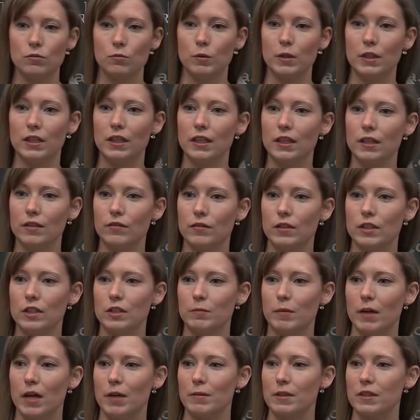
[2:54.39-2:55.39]
we can give these
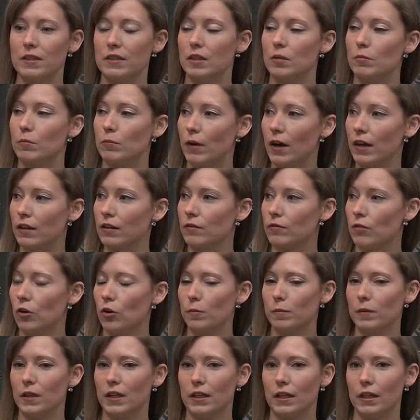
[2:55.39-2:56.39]
babies the breath of
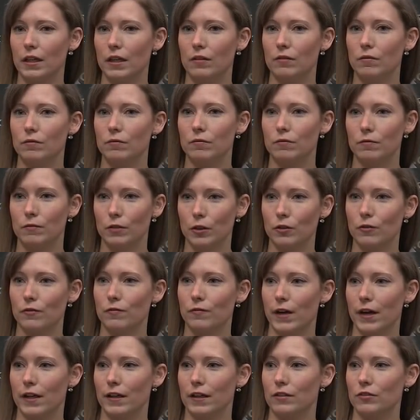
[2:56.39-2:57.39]
hope they need for a
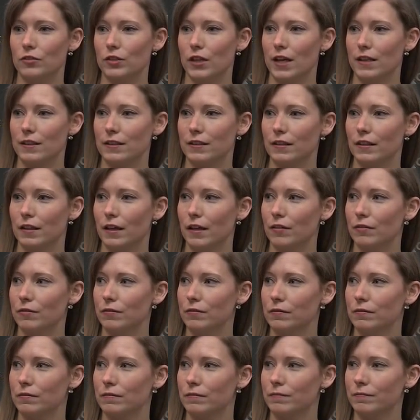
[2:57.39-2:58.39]
fighting chance at life.
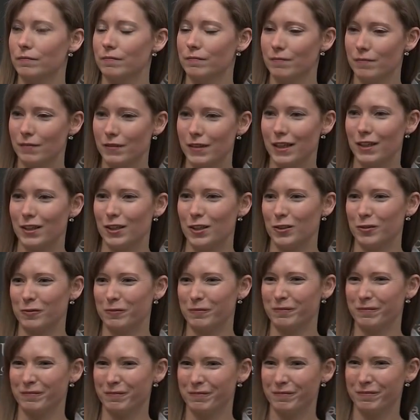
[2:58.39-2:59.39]
Thank
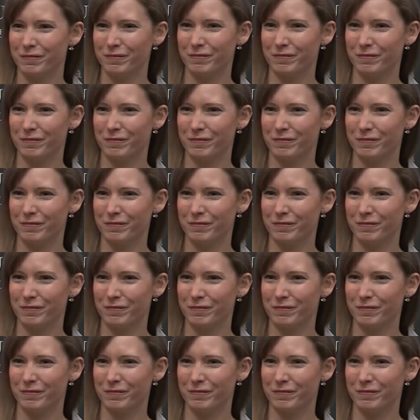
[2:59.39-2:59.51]
you.